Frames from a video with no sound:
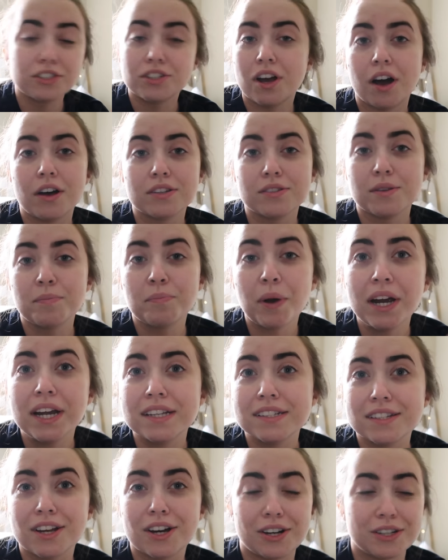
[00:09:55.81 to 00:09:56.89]
calls with
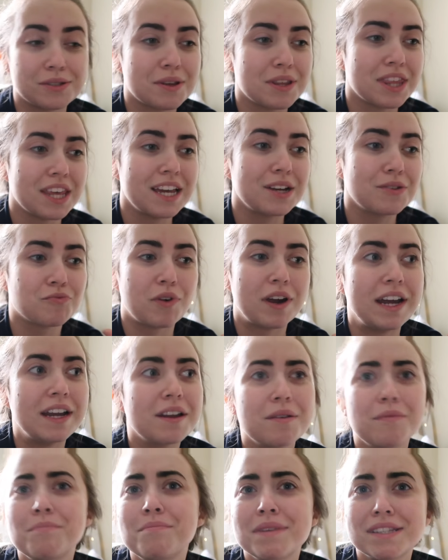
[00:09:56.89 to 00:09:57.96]
brands and calls with like
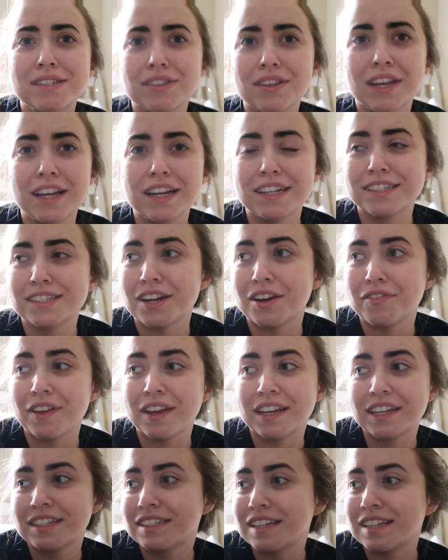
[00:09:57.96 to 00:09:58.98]
random miscellaneous stuff like a